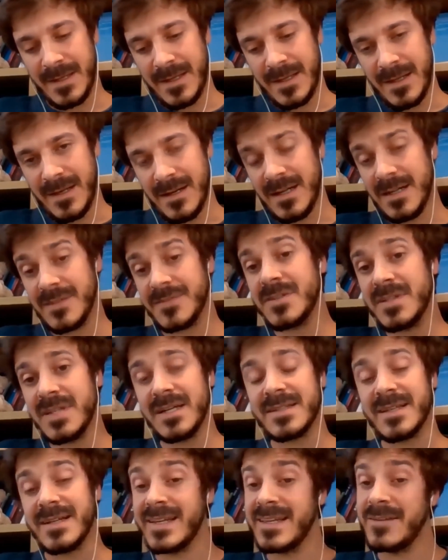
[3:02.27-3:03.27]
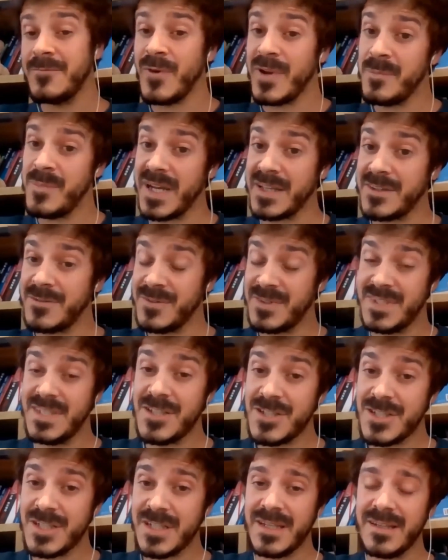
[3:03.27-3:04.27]
after that, I went back to
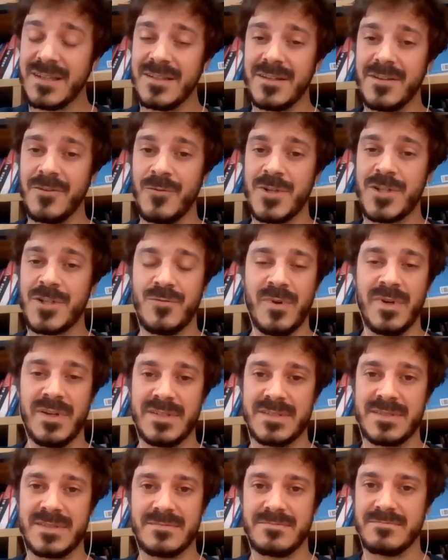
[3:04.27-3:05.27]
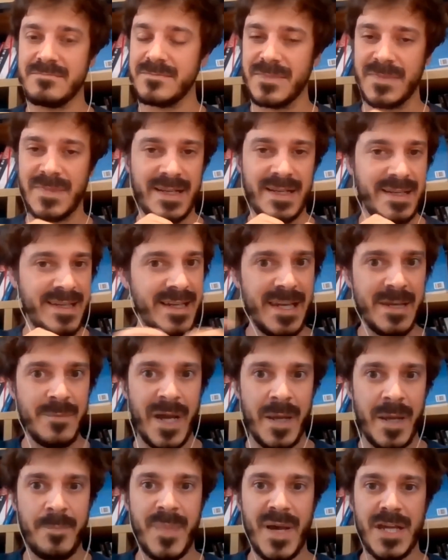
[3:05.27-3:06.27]
teaching, which was clearly
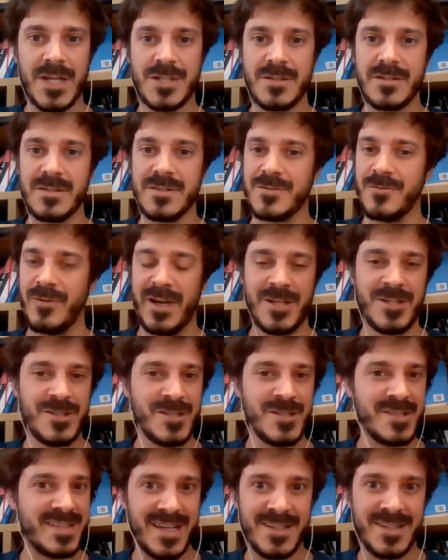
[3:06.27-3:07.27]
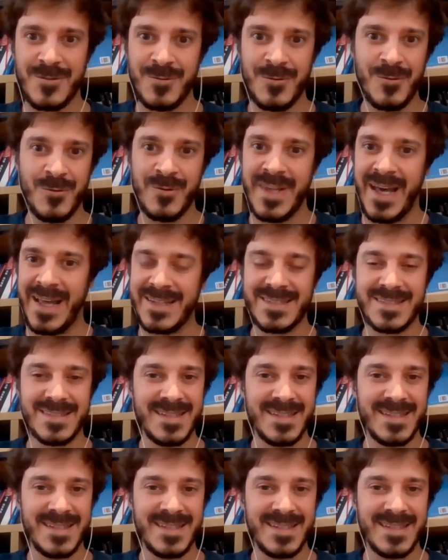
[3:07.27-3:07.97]
my passion. So I just had to do that